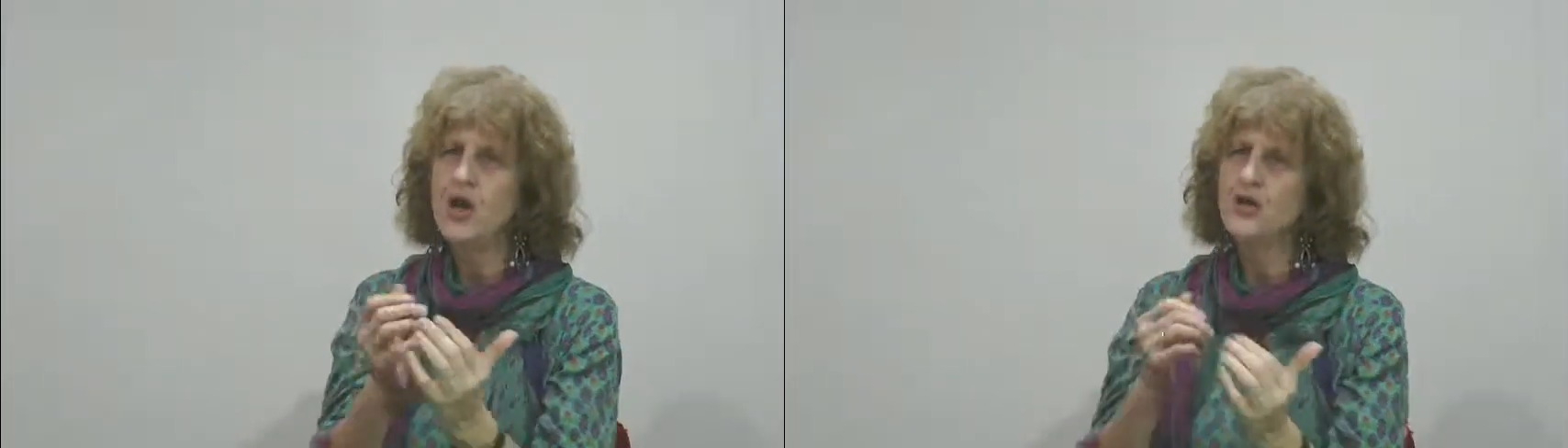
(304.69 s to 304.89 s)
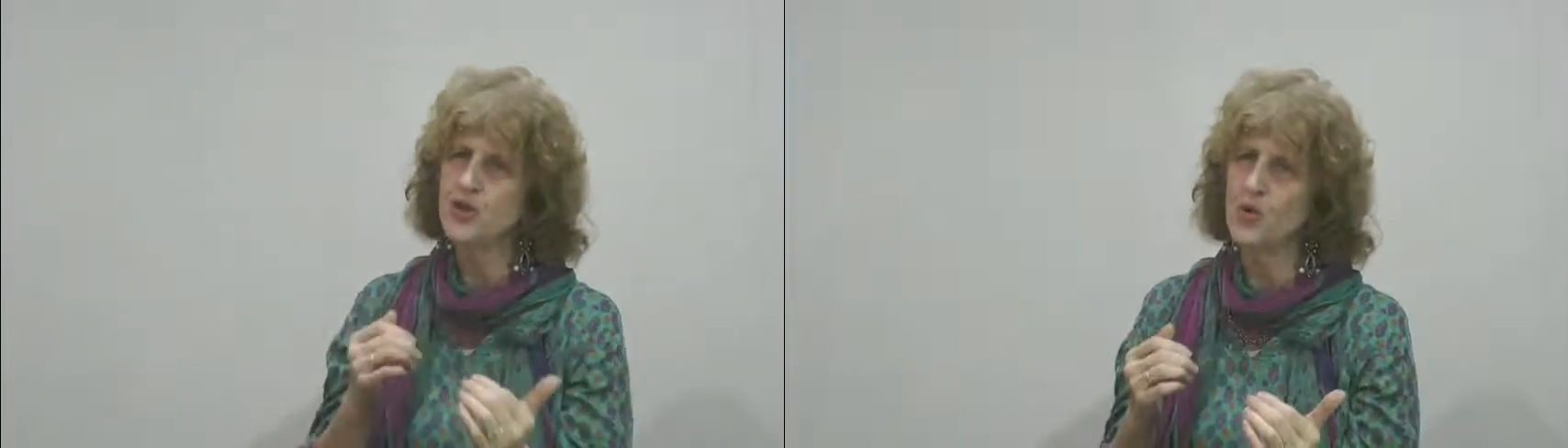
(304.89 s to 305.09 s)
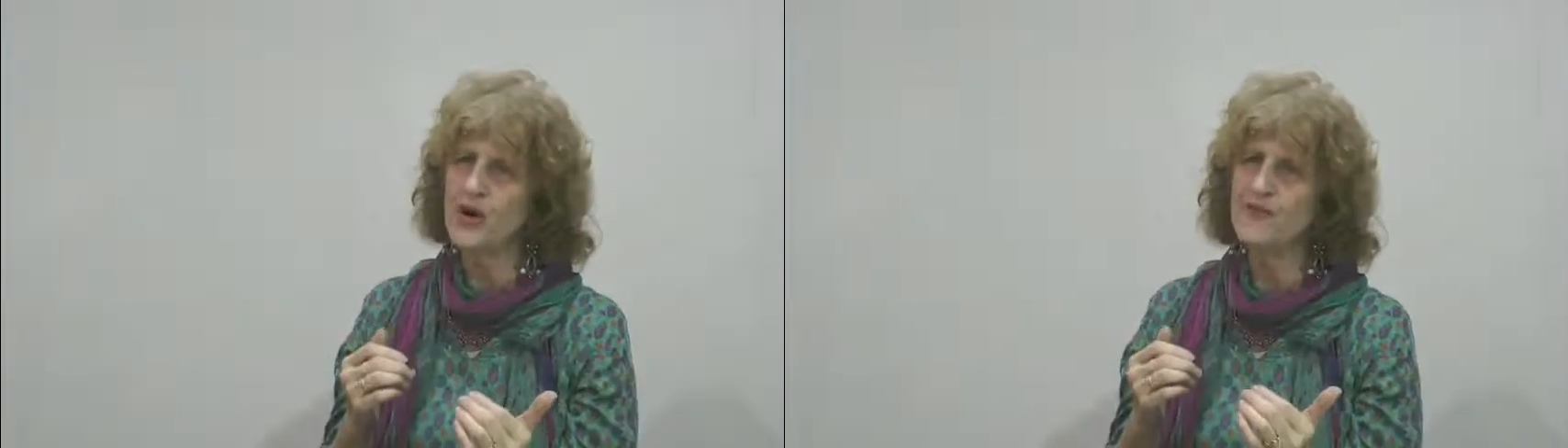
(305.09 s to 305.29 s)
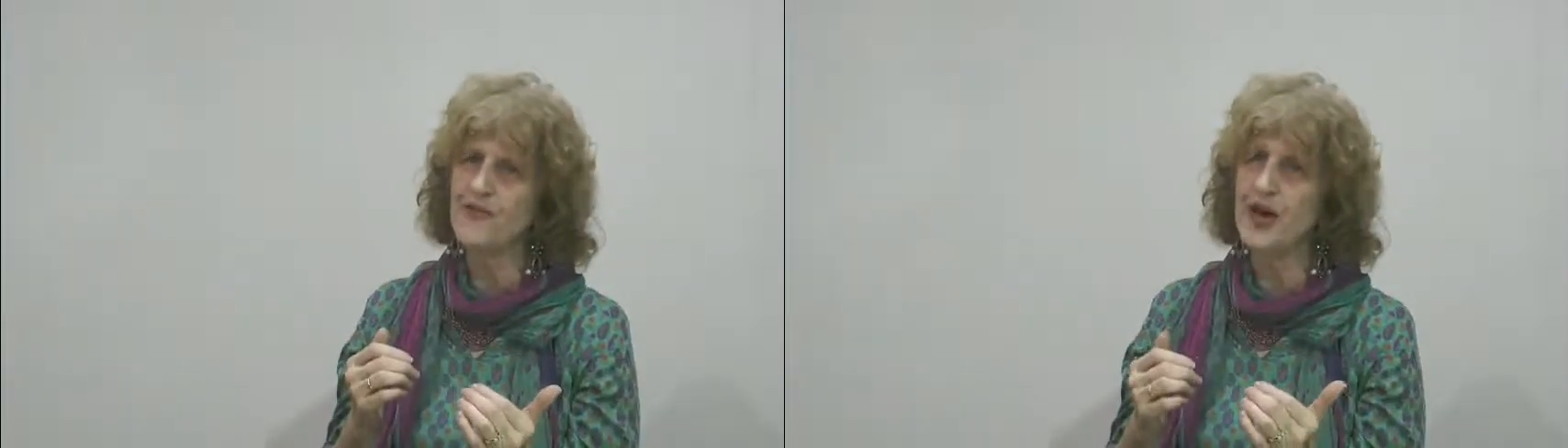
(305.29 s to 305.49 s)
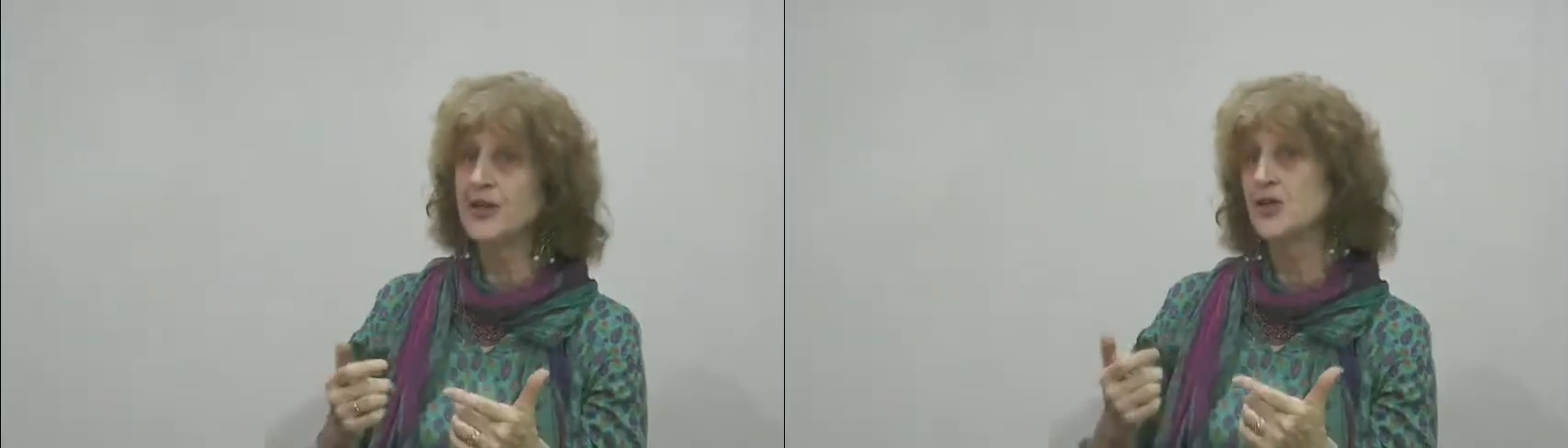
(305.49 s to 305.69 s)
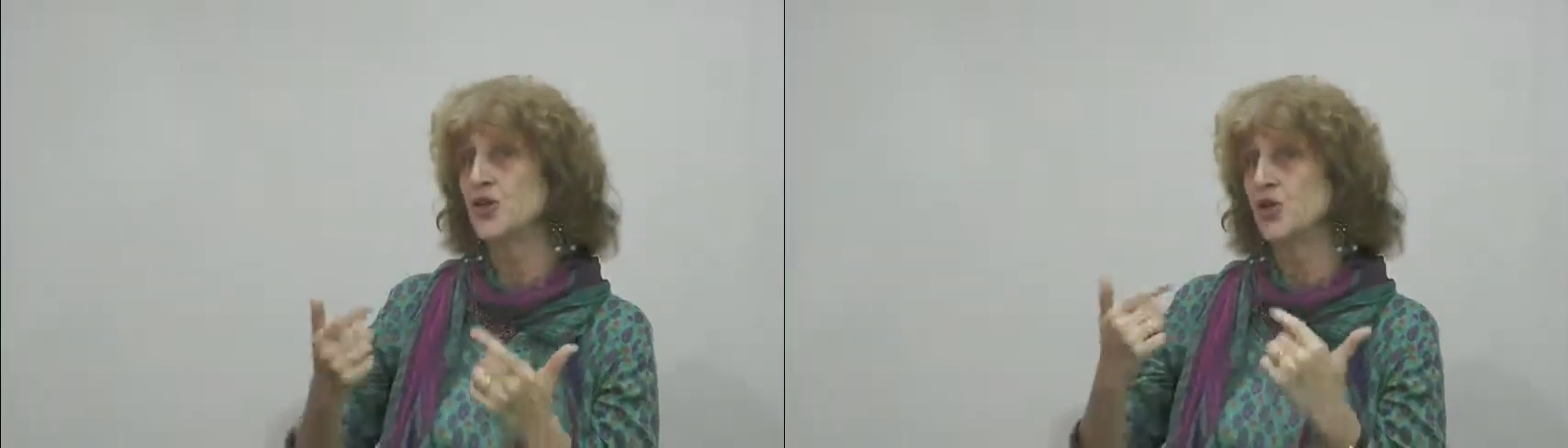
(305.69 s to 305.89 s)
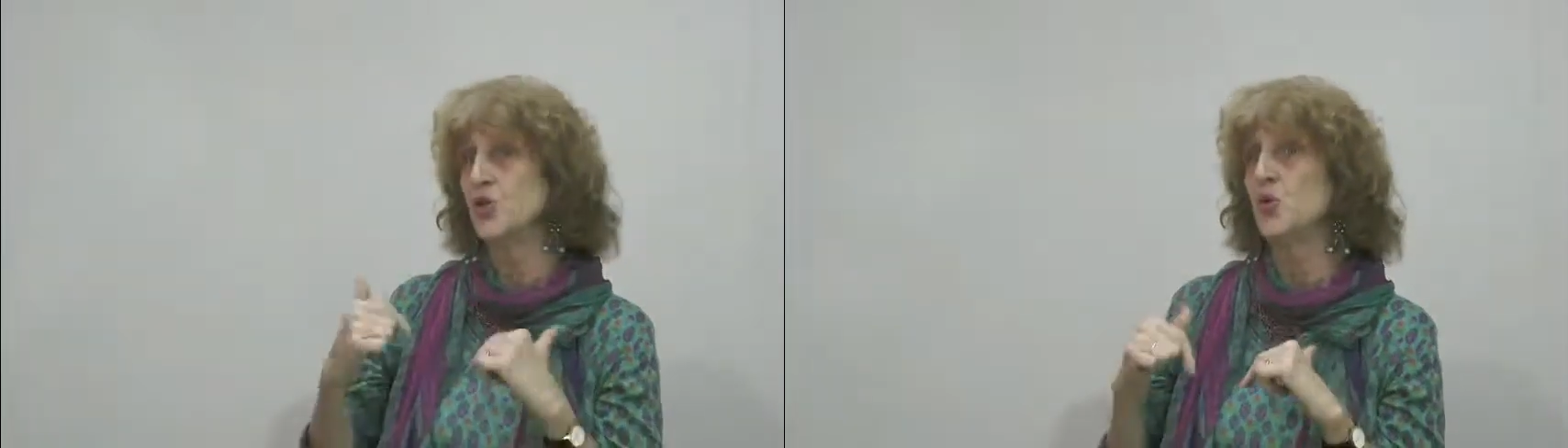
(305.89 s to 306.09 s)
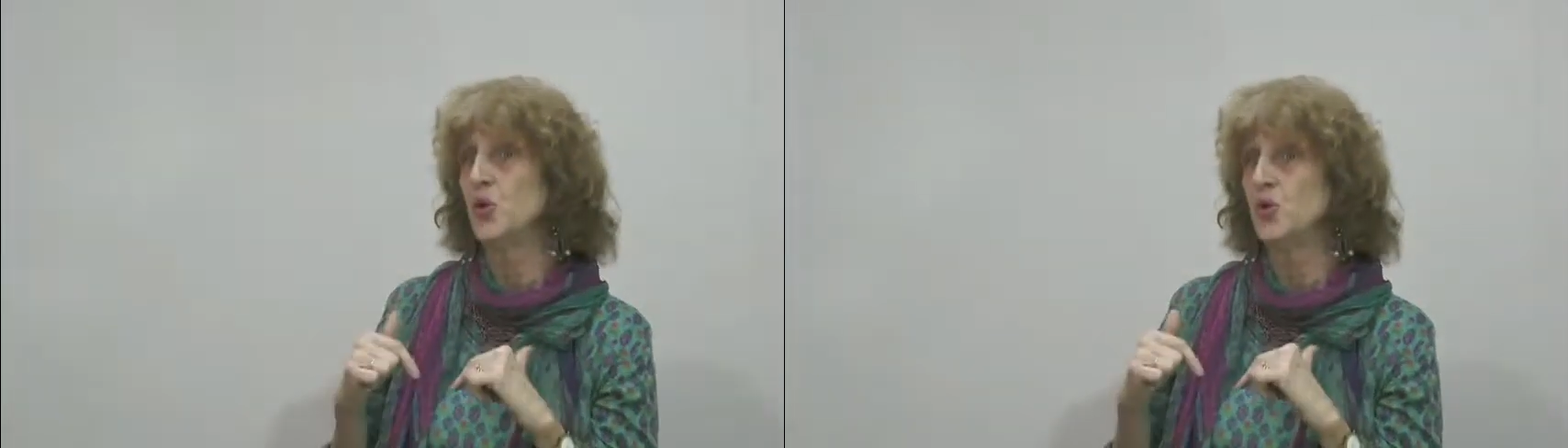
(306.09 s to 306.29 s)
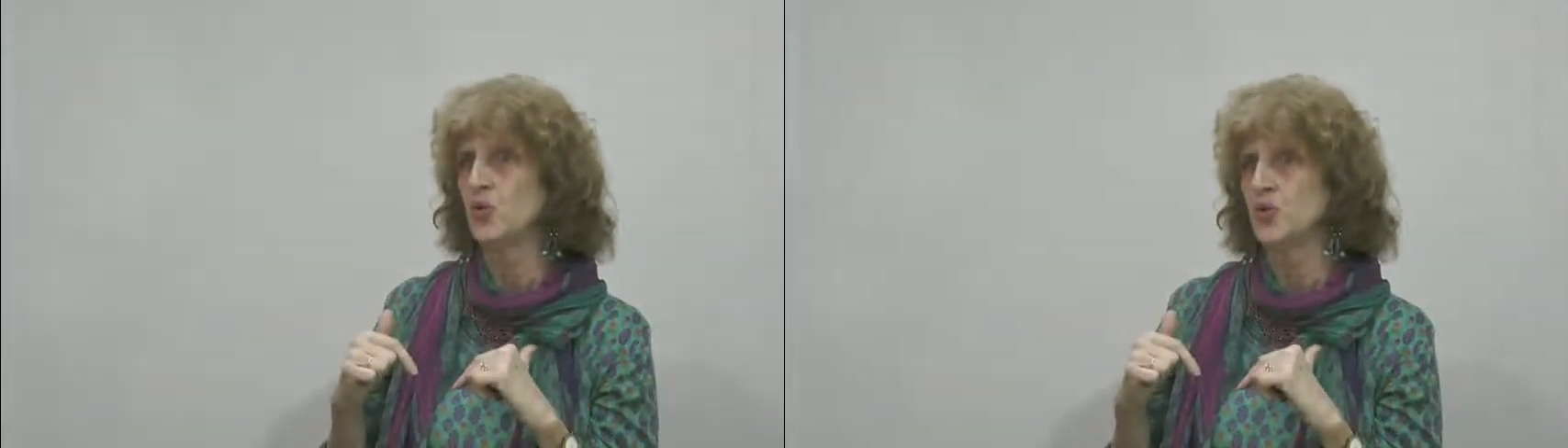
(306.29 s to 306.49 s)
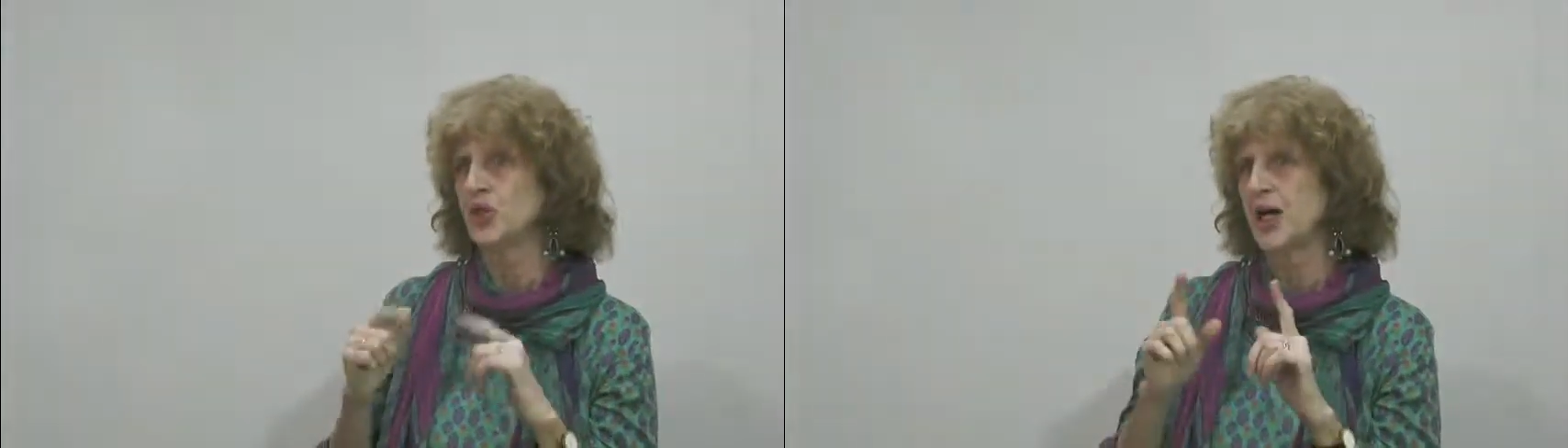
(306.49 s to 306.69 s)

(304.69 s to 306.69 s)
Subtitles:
So in fact, you lose,